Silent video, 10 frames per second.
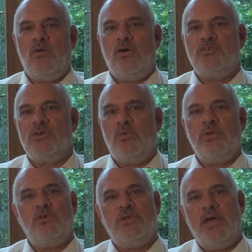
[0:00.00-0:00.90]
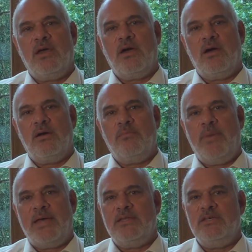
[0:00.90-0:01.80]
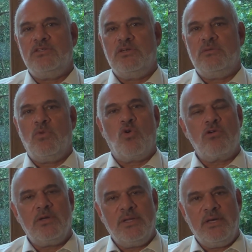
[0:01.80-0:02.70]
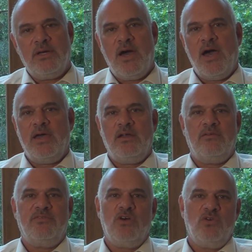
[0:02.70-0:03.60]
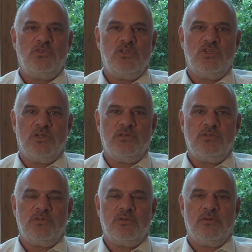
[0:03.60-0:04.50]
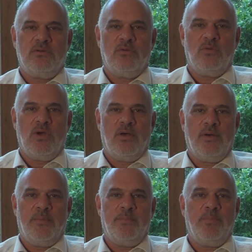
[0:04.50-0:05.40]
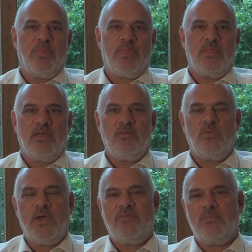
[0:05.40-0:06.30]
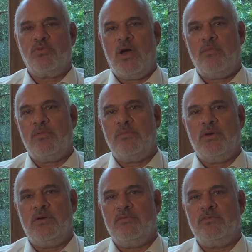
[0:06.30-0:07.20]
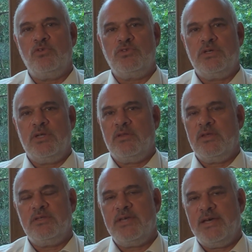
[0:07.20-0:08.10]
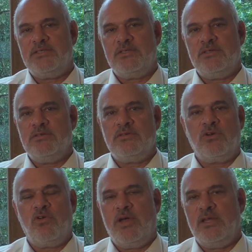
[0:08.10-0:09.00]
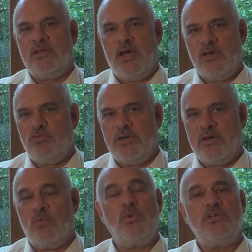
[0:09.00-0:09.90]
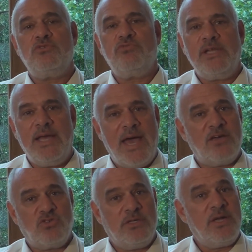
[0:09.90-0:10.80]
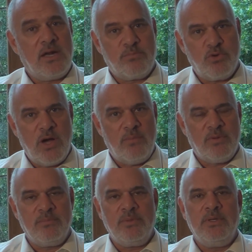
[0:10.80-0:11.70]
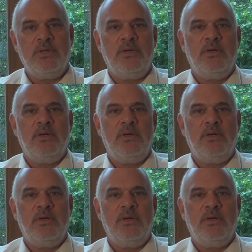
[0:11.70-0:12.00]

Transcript: Also, when you take magnesium orally in high enough dosages, then we have the problem of loosening the intestines and creating diarrhea, which is really actually not a problem,